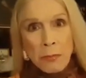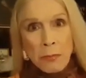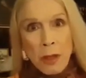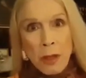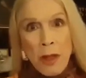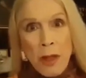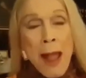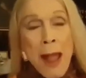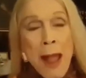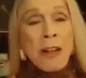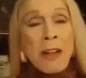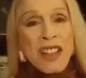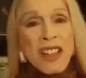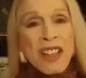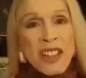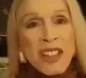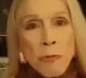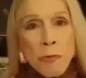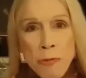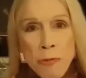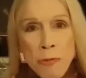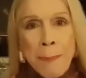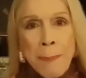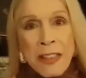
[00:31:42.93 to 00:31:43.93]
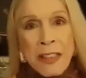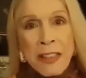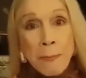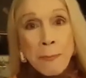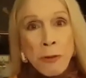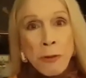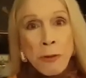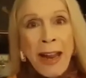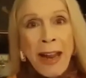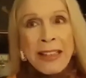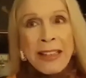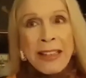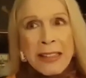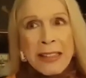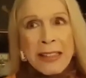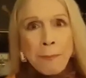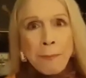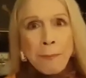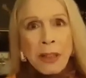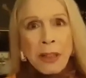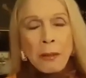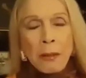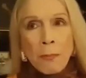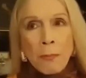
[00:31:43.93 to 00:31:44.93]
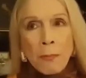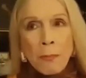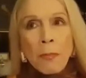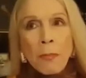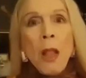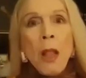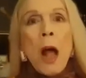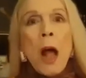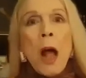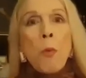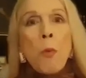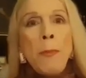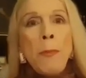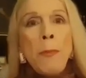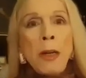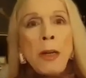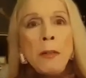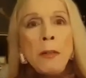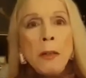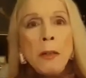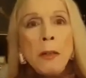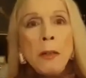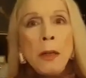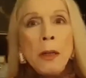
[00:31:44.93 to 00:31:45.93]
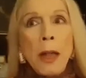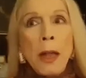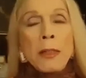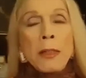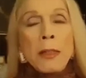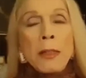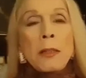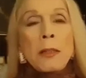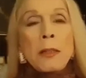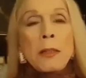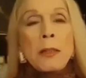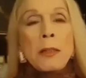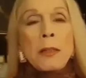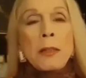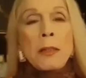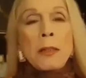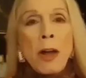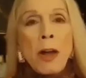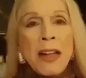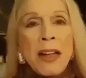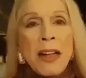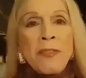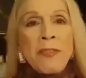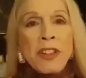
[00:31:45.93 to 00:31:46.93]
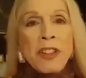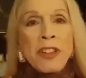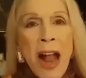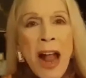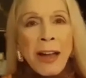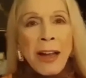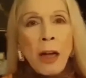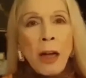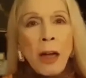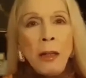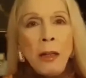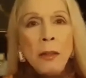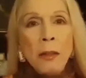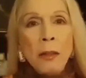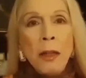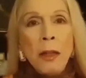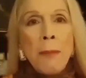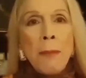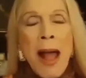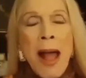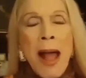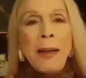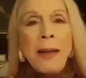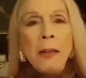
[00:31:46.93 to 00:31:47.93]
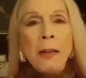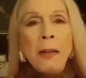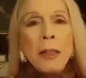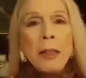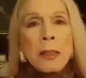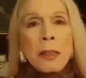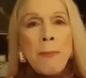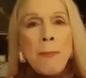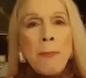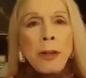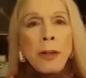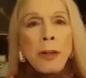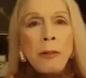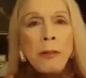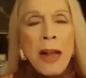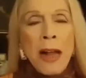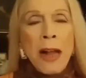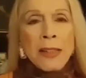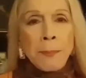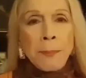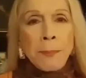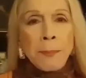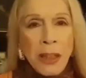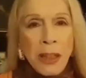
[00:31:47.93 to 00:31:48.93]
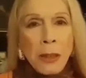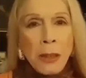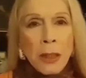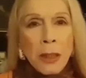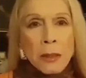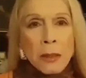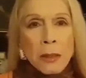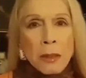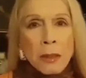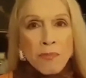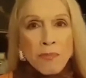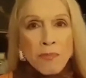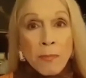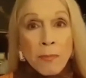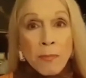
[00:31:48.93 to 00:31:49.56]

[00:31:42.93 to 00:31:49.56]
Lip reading: I'm going to wrap it up really simply. A woman is somebody who has a vagina. A man is somebody who has a penis.